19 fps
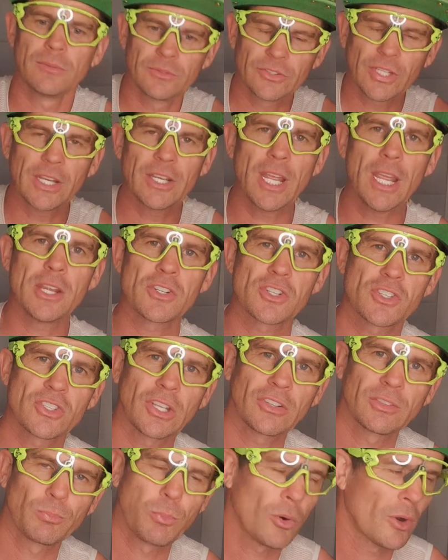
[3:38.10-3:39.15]
Tadej,
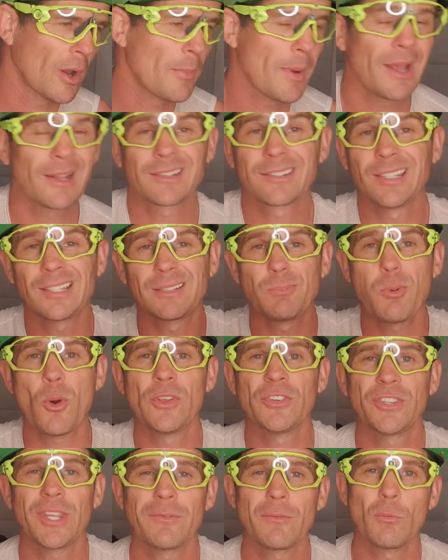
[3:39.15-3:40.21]
about
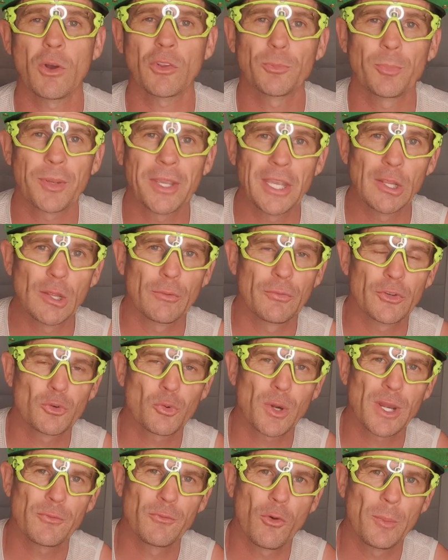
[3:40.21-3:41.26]
6.7 watts per kilo for
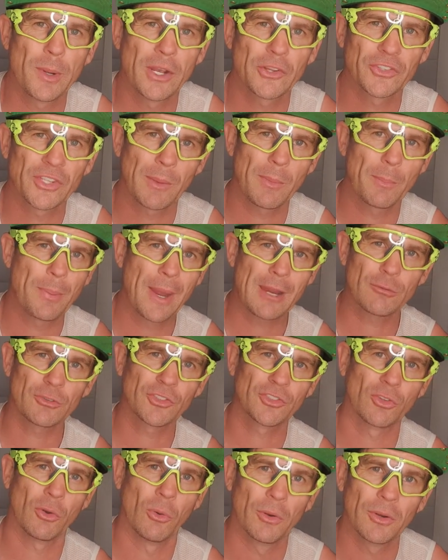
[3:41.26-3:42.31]
24 minutes up in
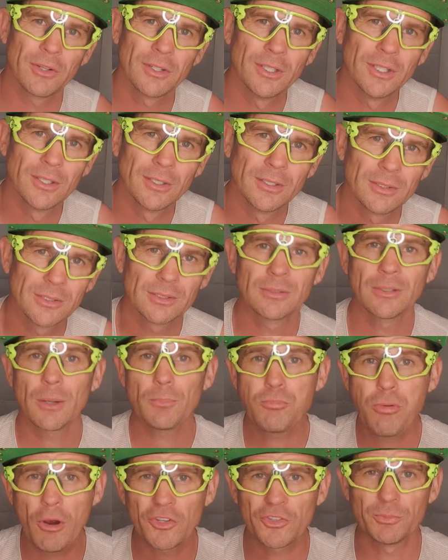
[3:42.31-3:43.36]
Parasort.
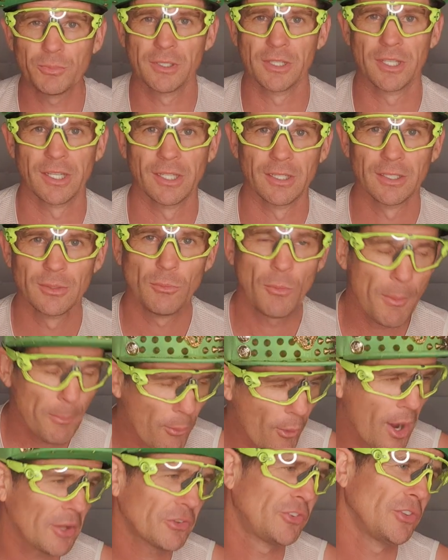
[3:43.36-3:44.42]
Approximately. What
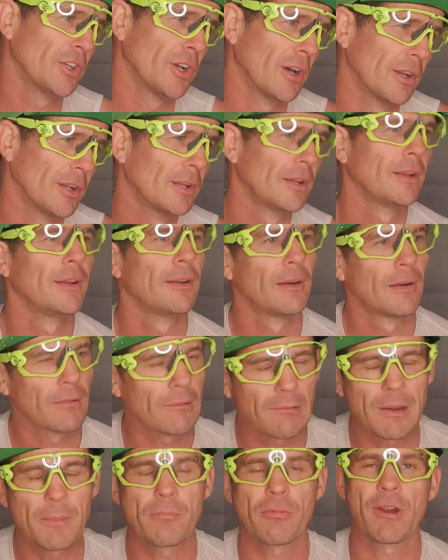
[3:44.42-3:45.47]
bike's he on?
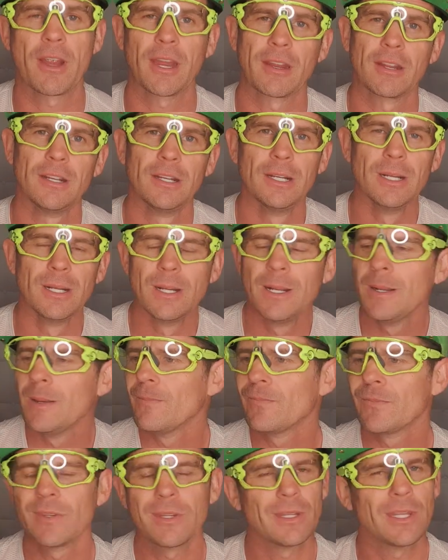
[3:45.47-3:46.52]
Rim brake.
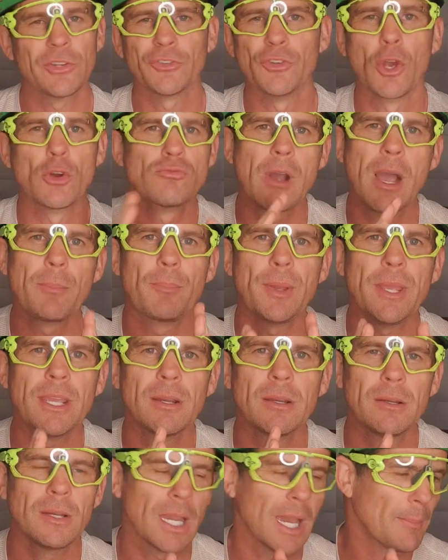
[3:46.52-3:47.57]
There's no
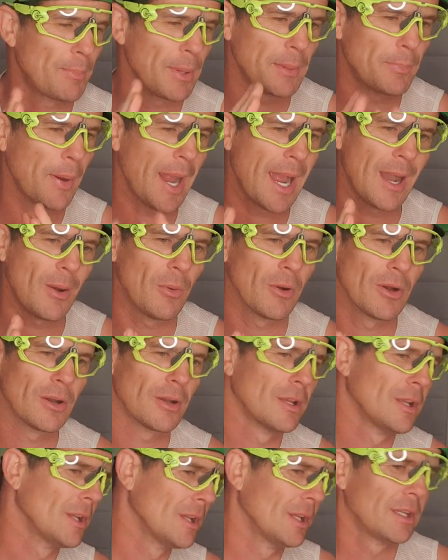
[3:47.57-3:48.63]
rubbing at big
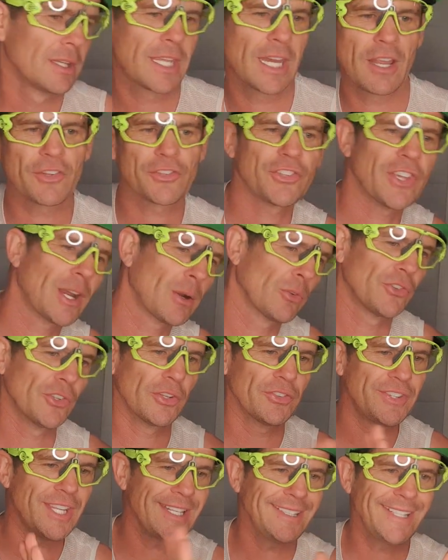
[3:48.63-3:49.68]
power. Get out the saddle, there's no
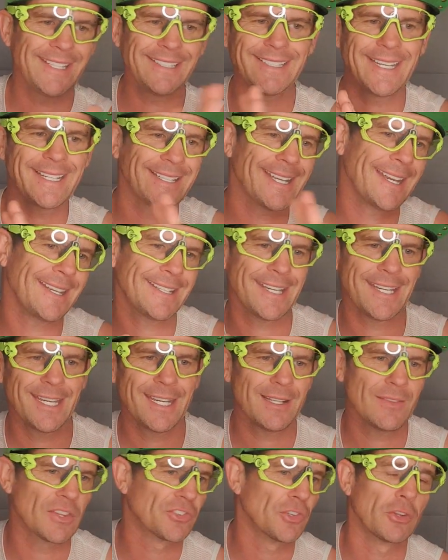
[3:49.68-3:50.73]
ding, ding, ding, ding,
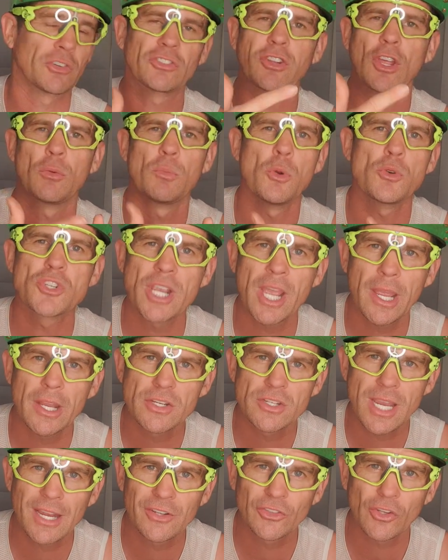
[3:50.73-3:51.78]
ding. There's no slow wheel
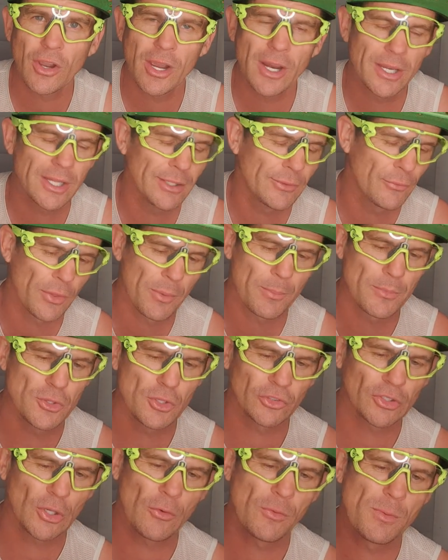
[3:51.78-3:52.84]
change anxiety for
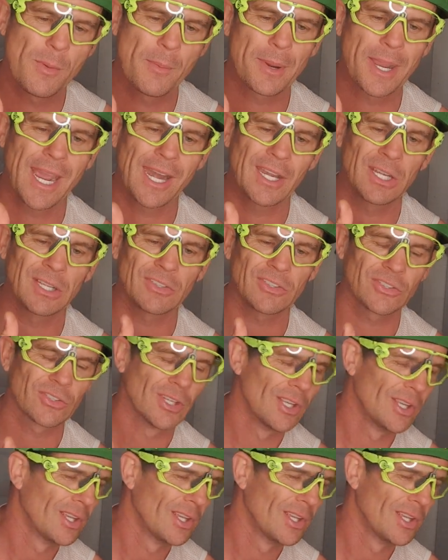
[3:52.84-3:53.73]
yourself and the mechanics.